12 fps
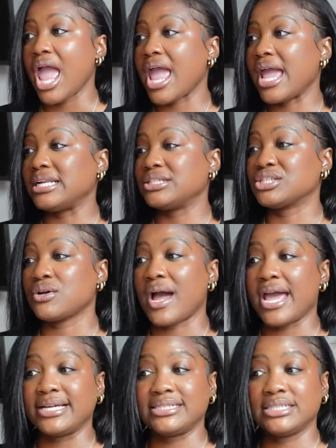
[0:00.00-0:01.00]
And so I
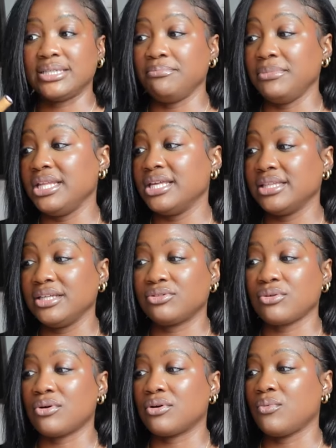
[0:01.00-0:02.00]
had to immediately
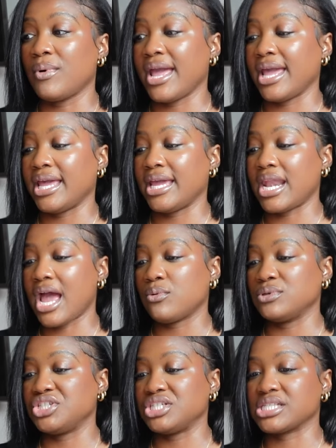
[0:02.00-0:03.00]
throw it away, and I
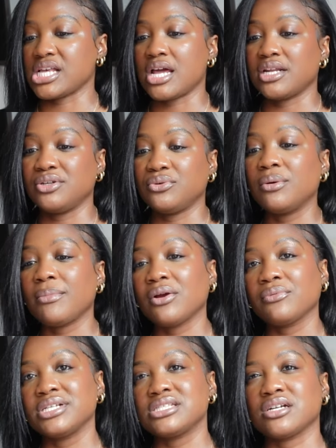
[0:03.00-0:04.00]
was just kind of doing my
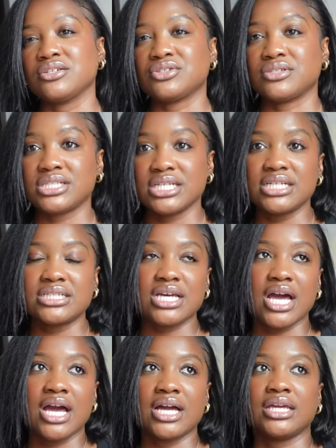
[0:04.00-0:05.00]
research on
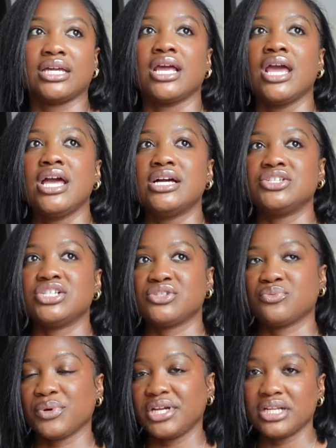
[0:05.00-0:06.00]
TikTok and
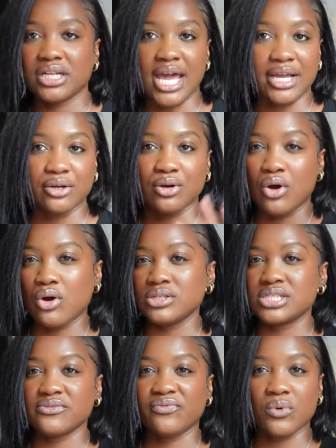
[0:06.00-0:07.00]
just reading, like, on
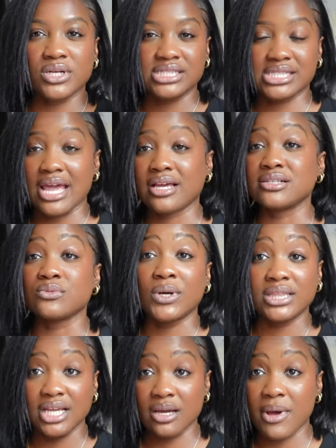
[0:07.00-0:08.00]
Sephora's site, because
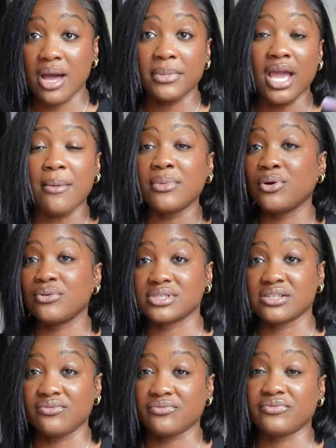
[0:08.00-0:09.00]
one thing about me, I'm gonna go on
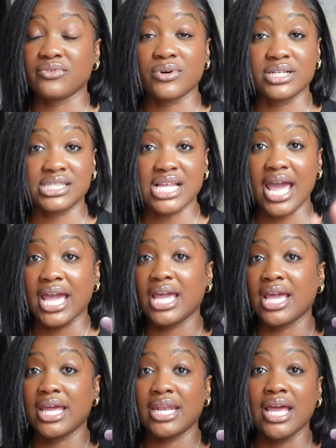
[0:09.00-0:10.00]
Sephora's
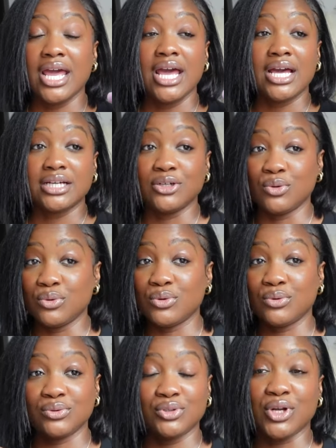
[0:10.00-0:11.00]
site and
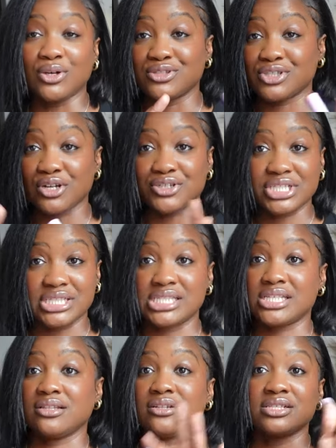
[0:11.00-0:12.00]
Google, you know, search
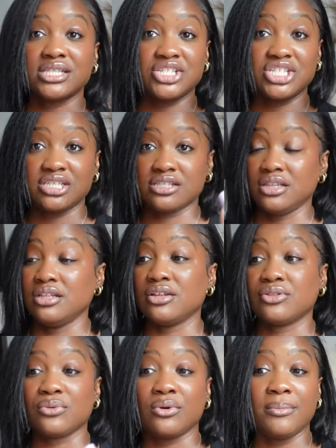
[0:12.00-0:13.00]
concealers and just
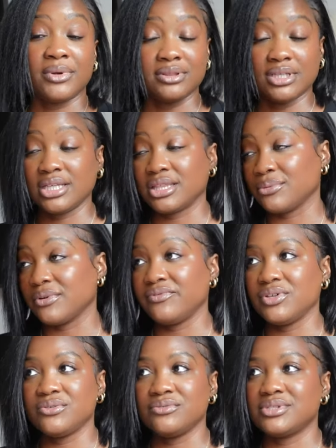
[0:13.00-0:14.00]
look through them and look at the
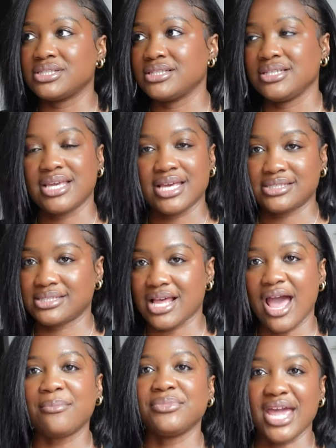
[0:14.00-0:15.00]
reviews. Yes,
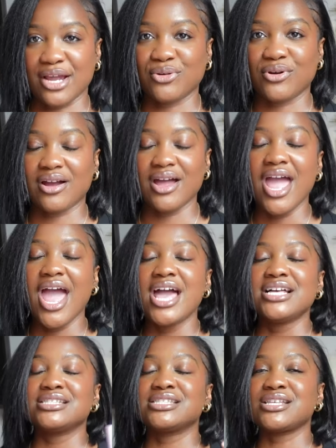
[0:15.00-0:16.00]
I'm that girl.
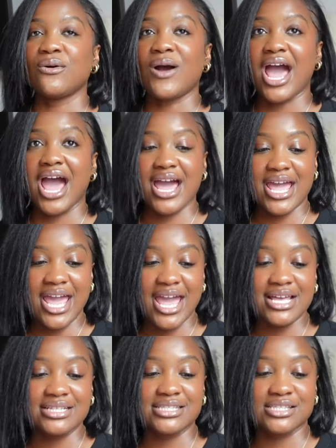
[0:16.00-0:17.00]
So I
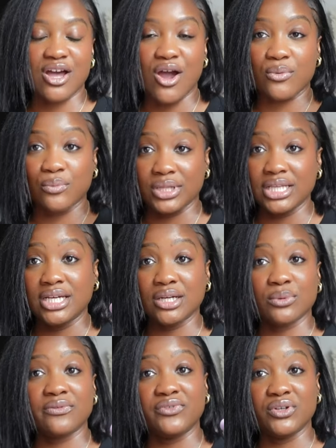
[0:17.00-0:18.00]
had saw really good
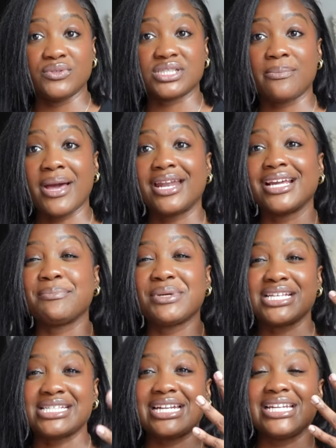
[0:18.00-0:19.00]
reviews about it
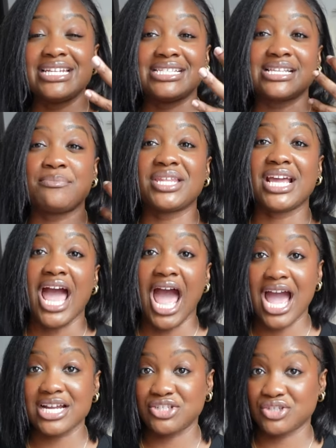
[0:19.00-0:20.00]
because I needed something
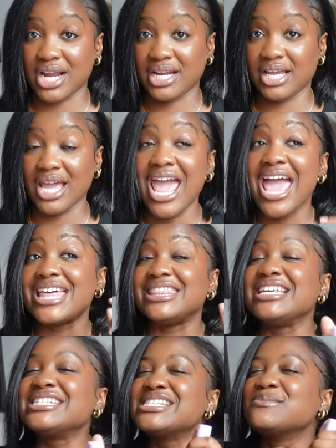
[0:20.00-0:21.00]
hydrating, and
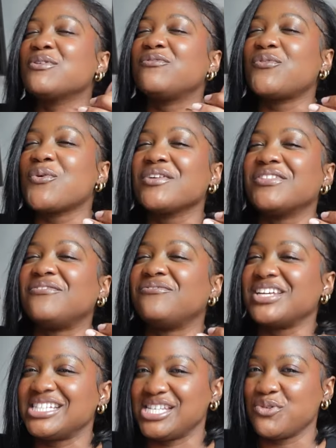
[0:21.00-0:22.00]
this is before the
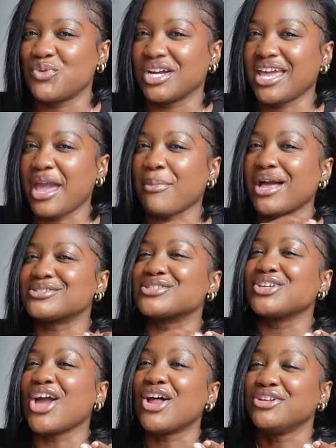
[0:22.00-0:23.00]
Fenty one came out, so
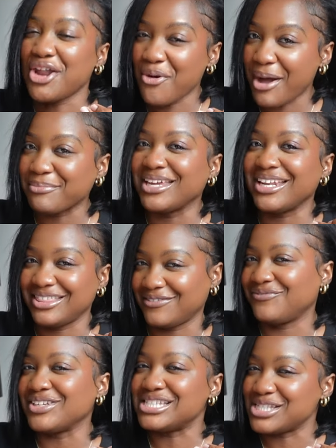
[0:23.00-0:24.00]
y'all know I'm getting the
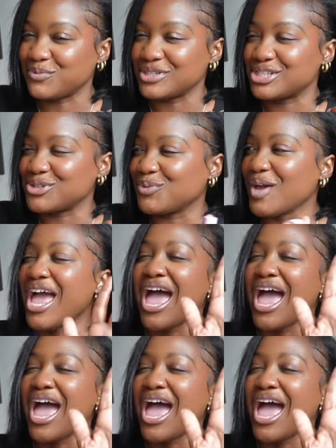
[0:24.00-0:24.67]
Fenty one too.